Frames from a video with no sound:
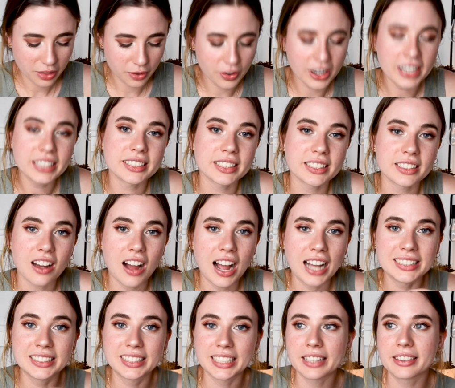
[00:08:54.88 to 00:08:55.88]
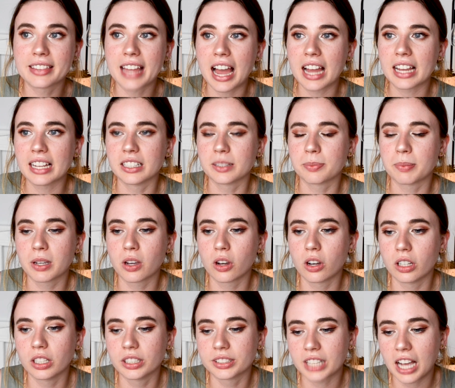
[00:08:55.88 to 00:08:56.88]
The reason I did that is
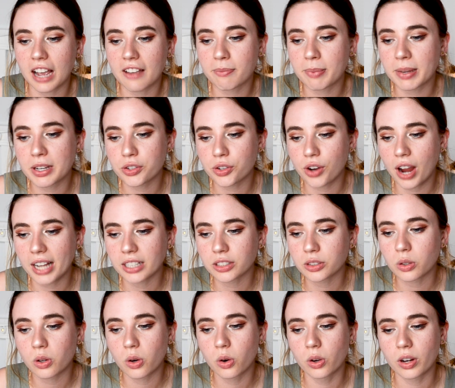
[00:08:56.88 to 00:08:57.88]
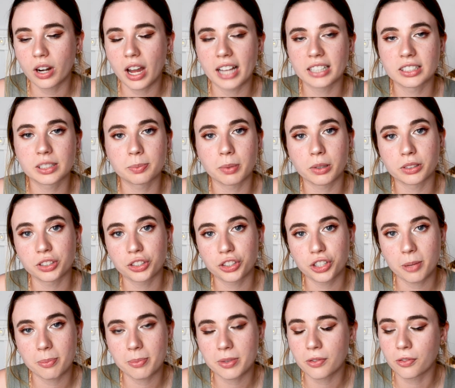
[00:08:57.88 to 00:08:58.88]
because I've been trying to organize
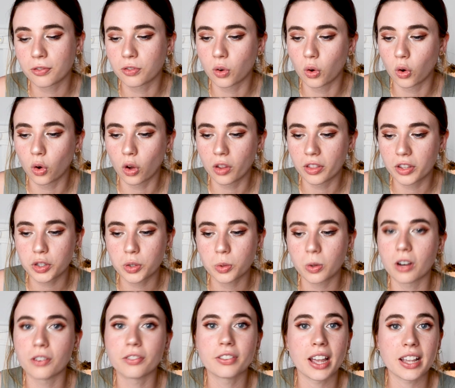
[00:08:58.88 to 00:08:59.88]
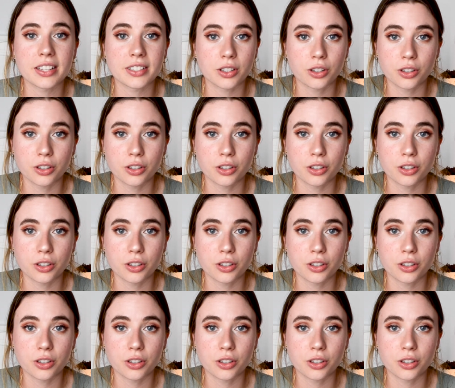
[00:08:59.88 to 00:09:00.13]
sponsorships for the 12 Days of